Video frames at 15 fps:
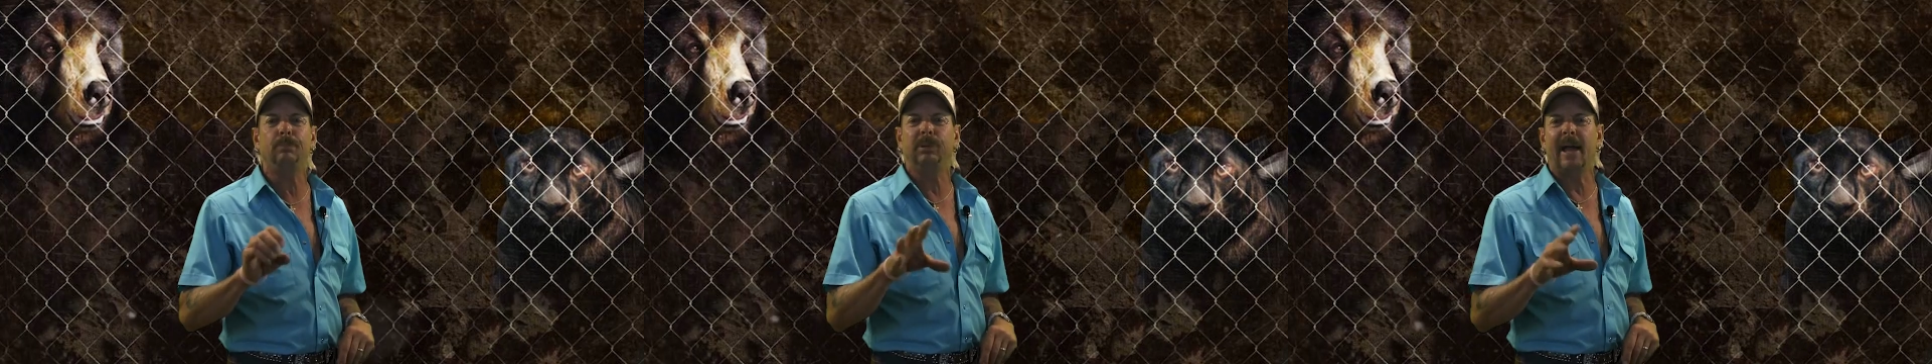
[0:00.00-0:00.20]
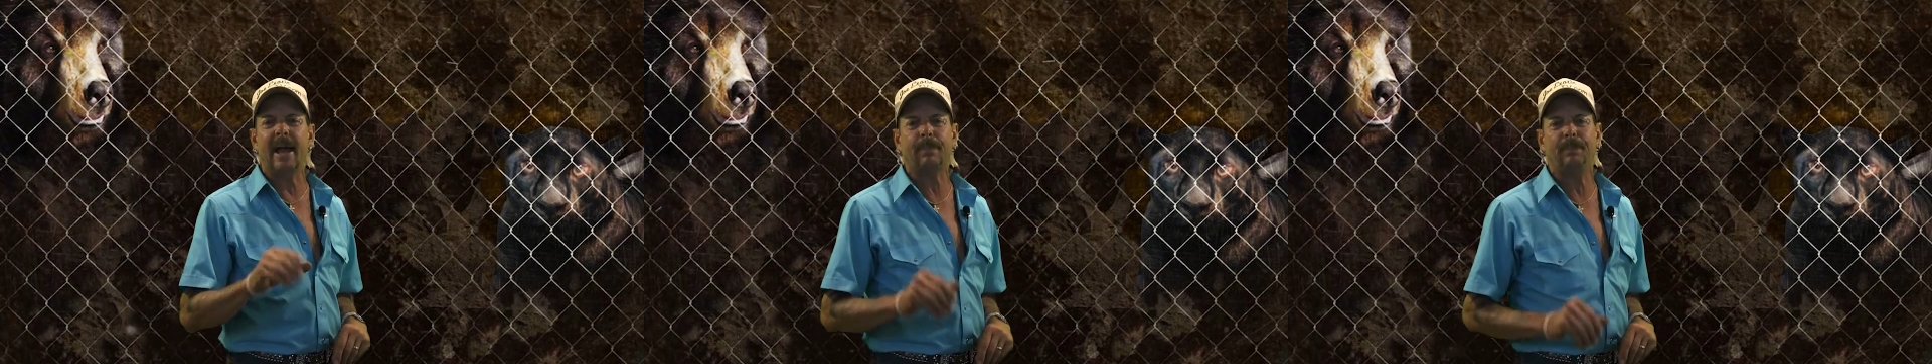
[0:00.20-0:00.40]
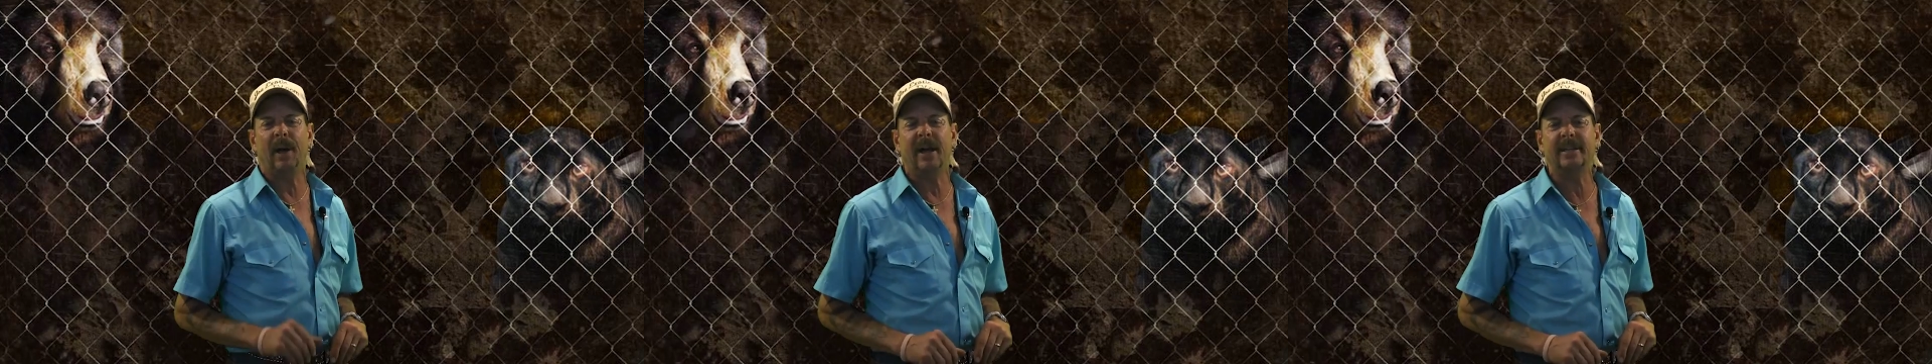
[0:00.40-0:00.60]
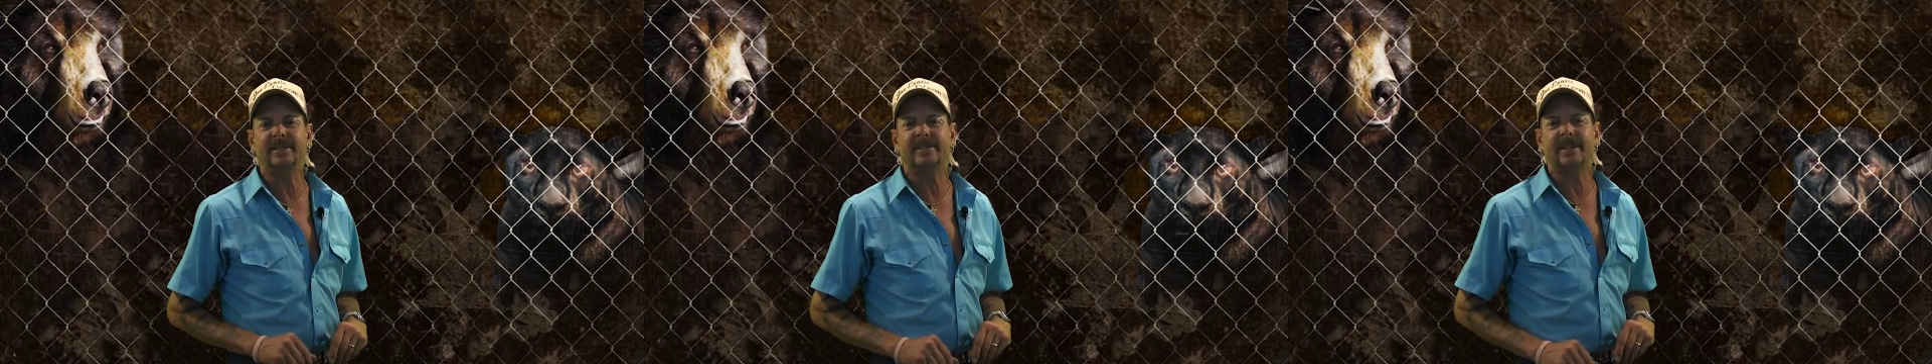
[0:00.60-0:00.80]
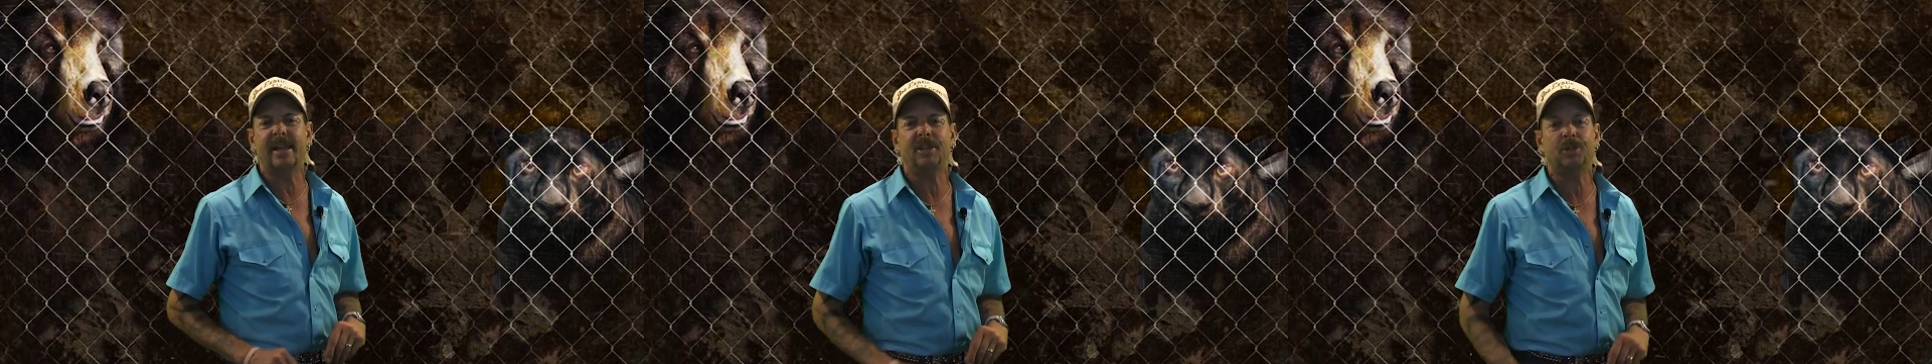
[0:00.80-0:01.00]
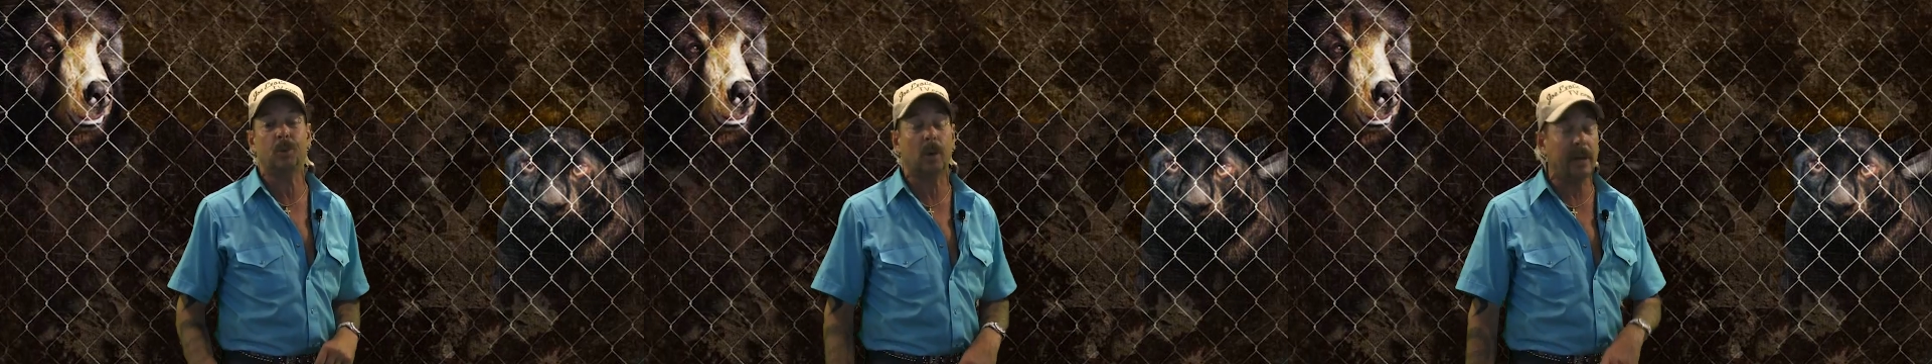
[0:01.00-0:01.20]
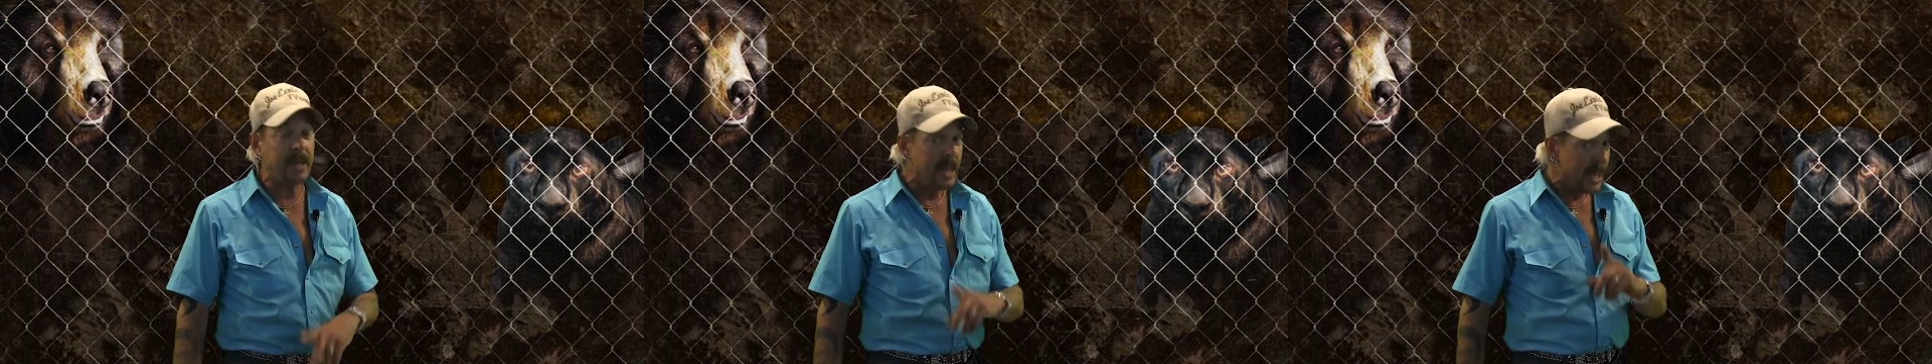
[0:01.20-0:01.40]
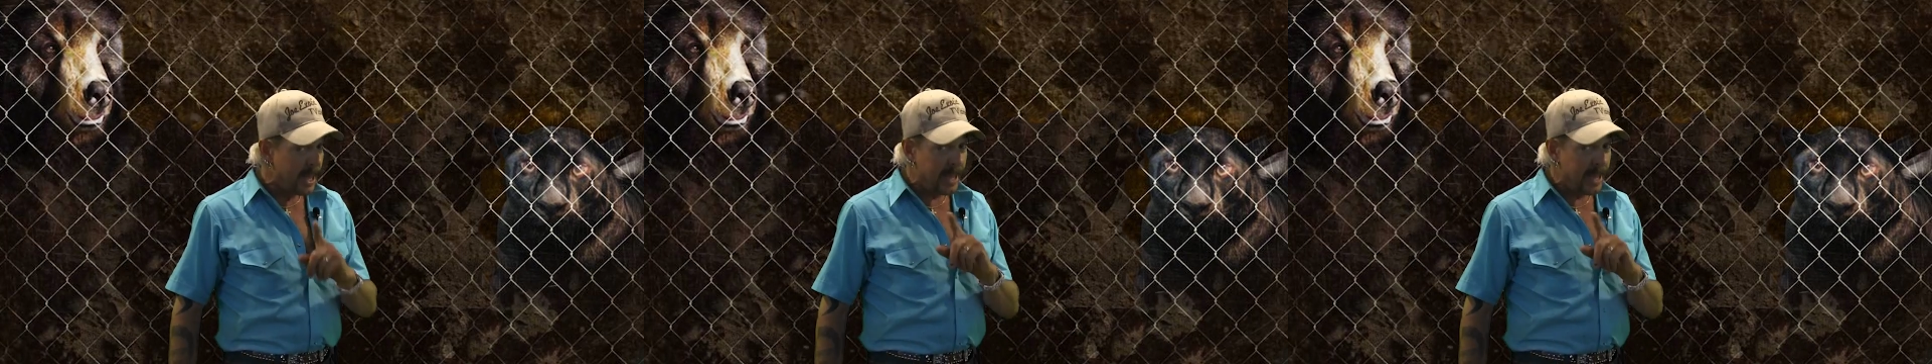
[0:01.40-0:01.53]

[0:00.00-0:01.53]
Black Pine Sanctuary,